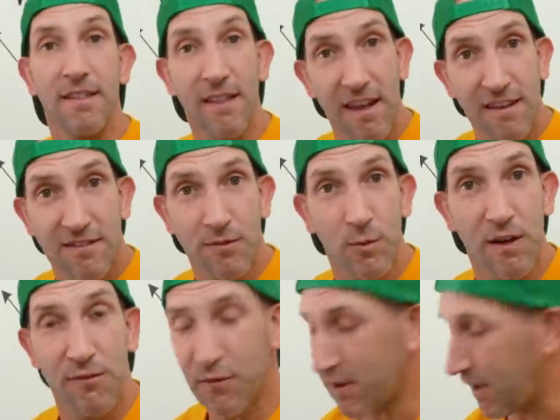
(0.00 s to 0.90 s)
lest
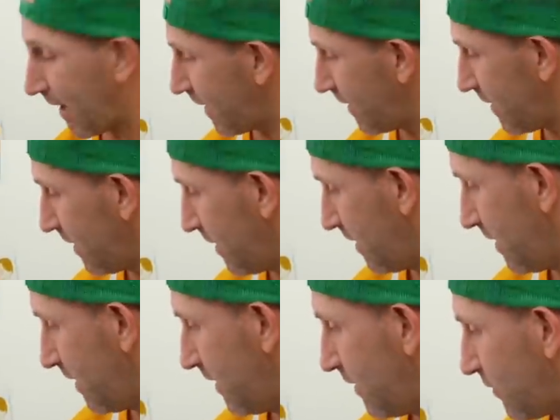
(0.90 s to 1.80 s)
we forget,
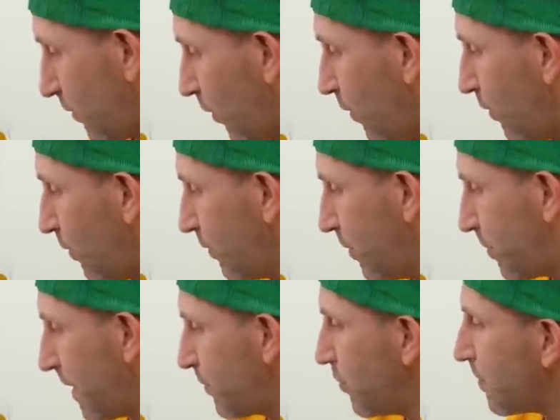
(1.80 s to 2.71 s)
to all the
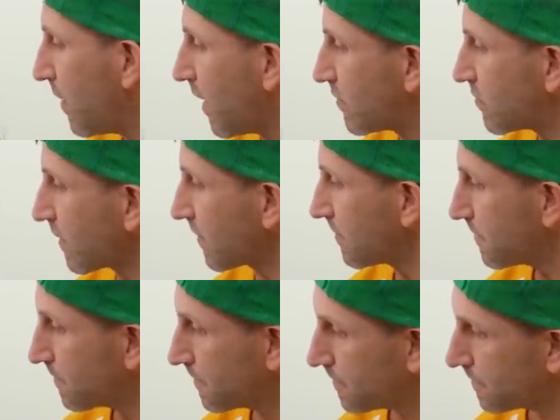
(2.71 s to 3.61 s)
people marching.
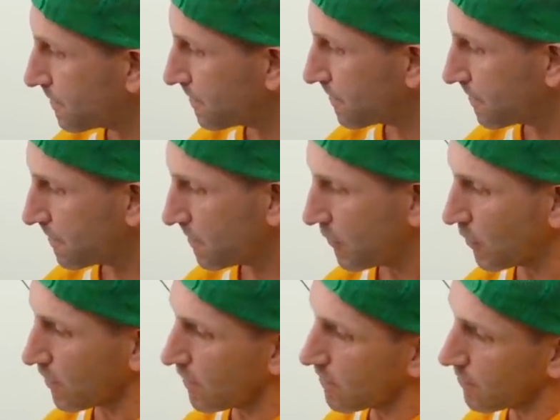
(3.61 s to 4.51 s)

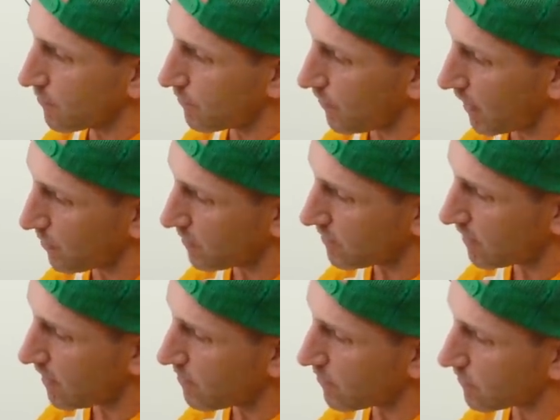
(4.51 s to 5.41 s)
Look, there's some families
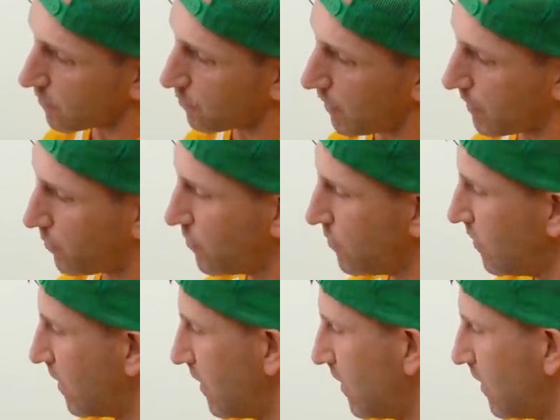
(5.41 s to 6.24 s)
there and some people